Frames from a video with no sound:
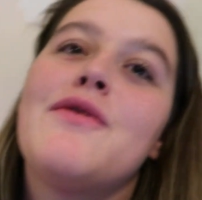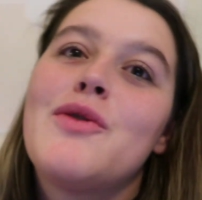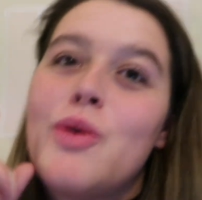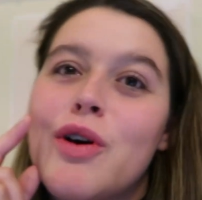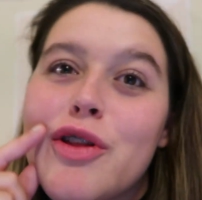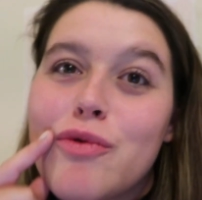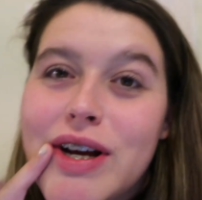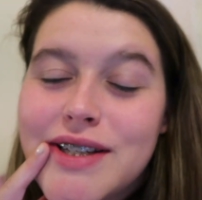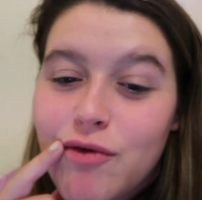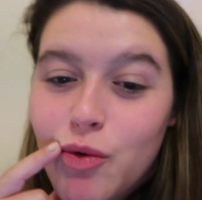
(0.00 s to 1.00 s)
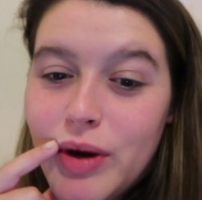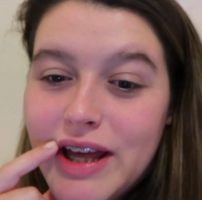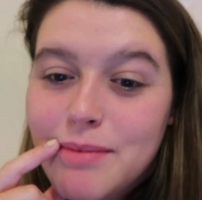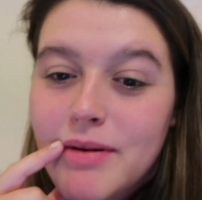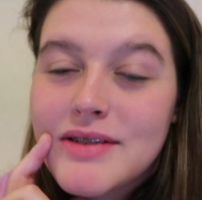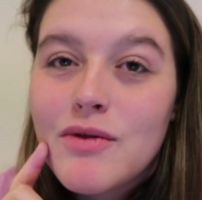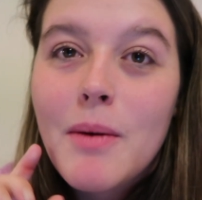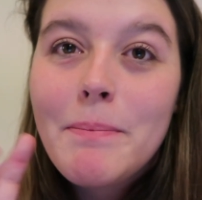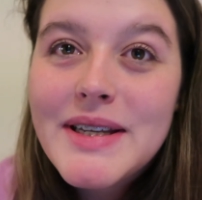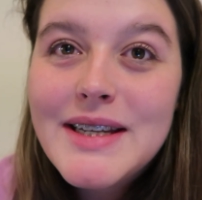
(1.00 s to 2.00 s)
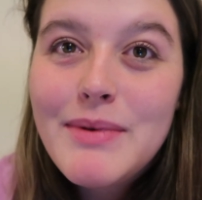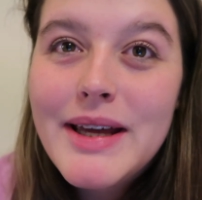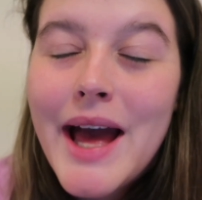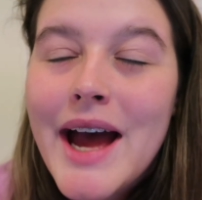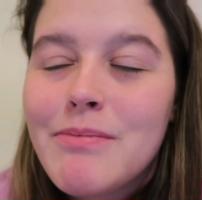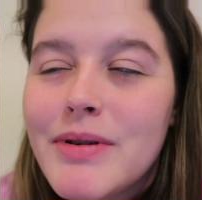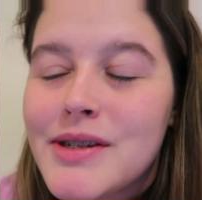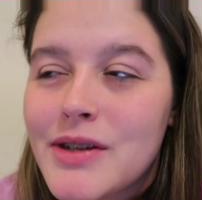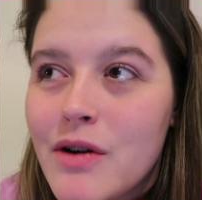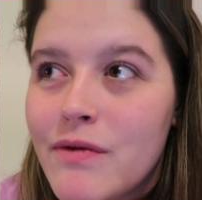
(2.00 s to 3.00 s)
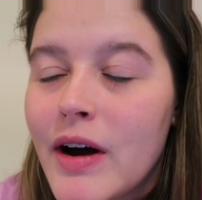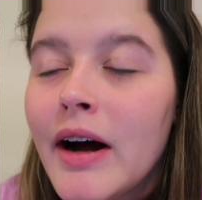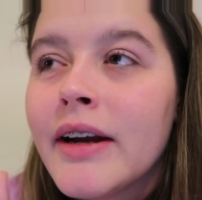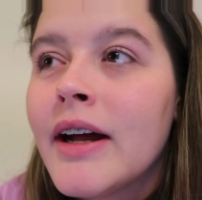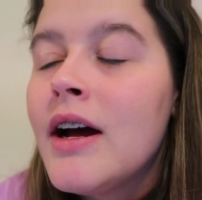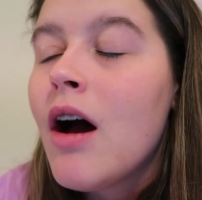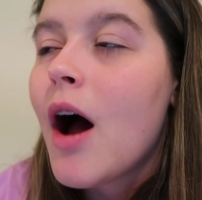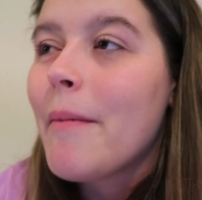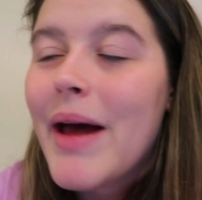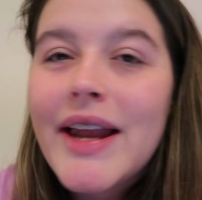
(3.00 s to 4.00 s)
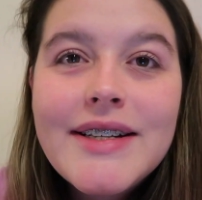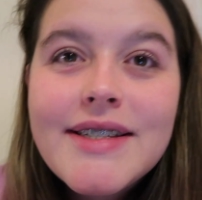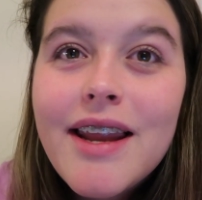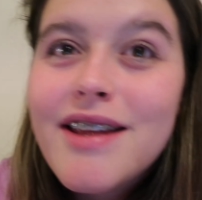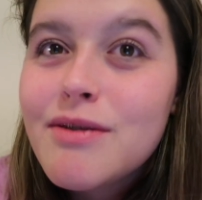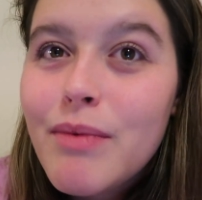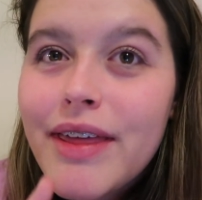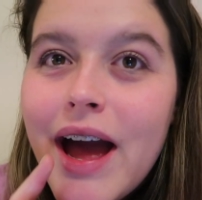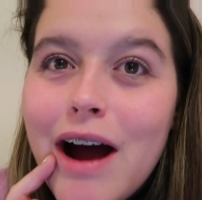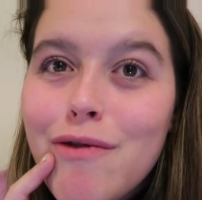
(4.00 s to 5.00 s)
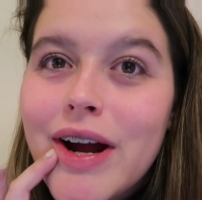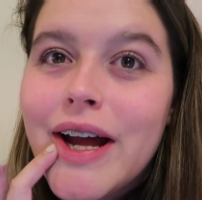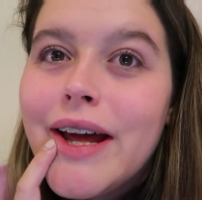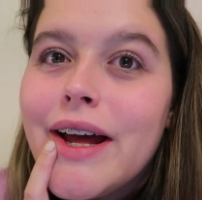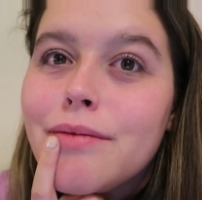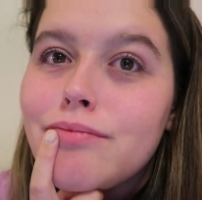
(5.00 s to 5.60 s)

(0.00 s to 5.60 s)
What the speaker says: for the rest of the week because I've got a busy week ahead, but so fun. I'm heading to London with Carrie.